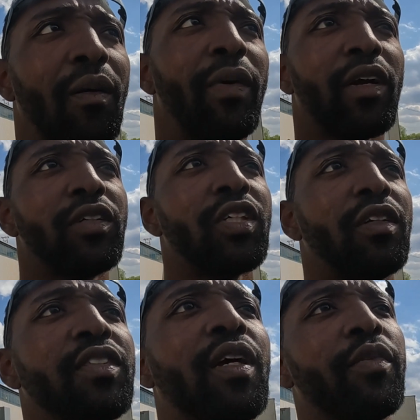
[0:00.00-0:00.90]
make
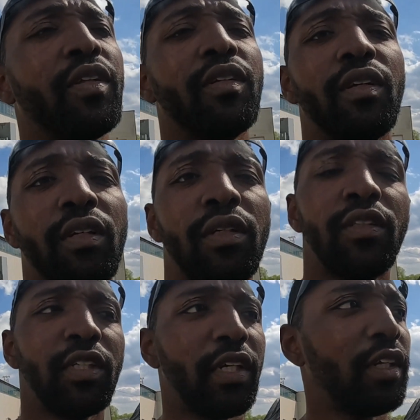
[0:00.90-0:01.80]
ourselves something
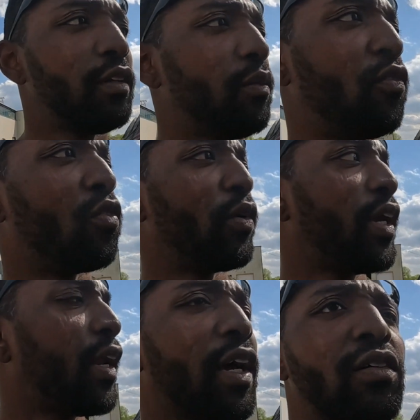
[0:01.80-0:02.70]
to eat before we
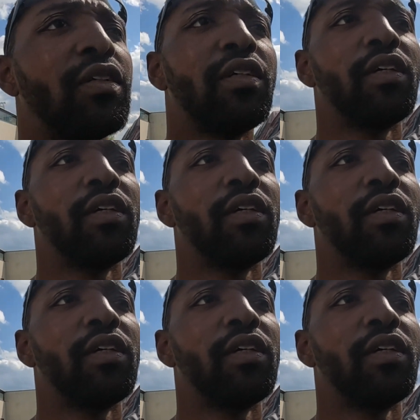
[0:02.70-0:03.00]
head out.